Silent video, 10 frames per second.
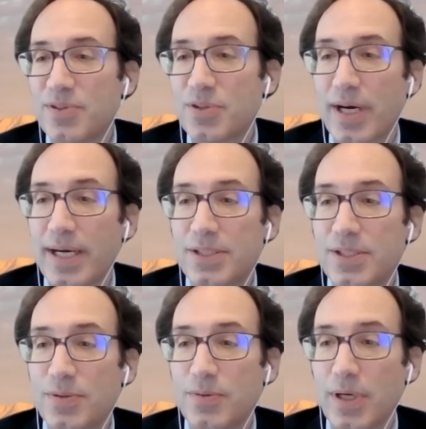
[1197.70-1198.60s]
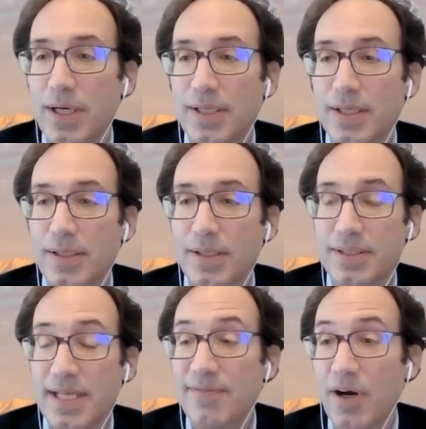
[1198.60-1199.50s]
trying to
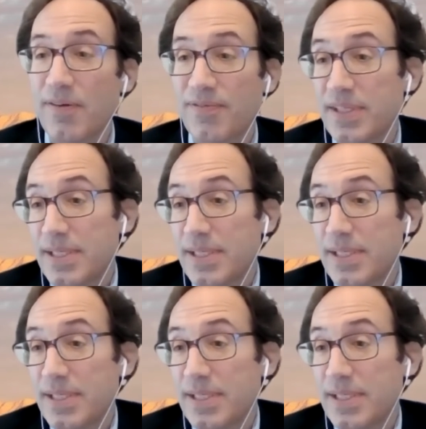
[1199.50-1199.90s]
stave off